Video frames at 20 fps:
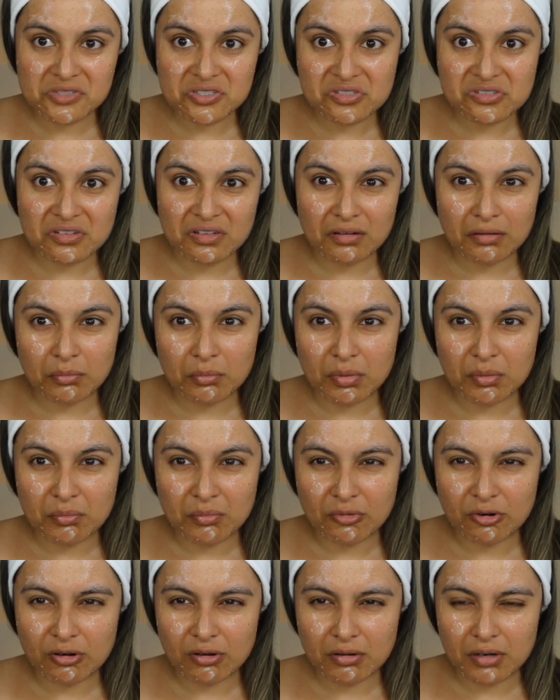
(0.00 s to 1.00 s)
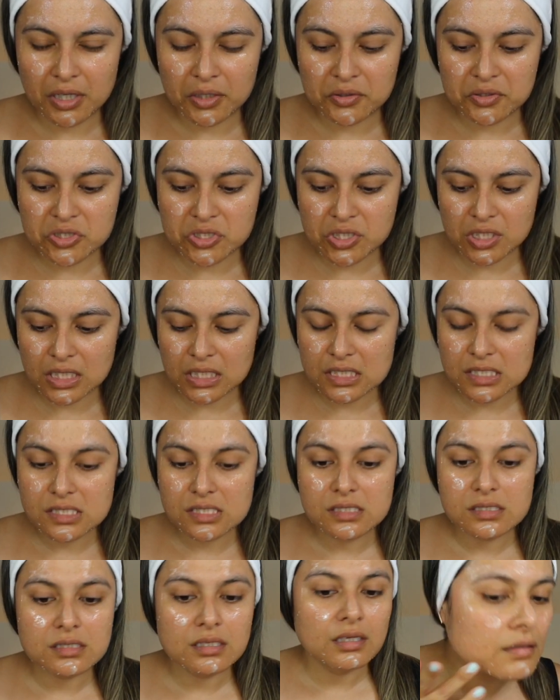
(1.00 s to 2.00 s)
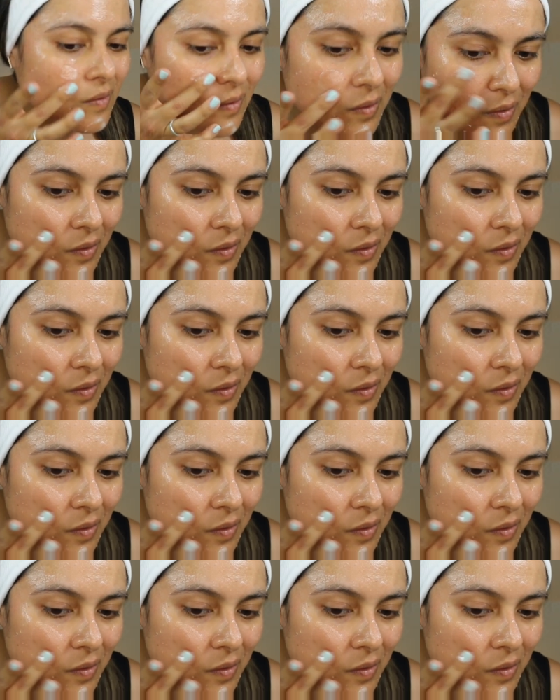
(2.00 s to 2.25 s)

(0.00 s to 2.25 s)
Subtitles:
Just a little bit more around the cheeks.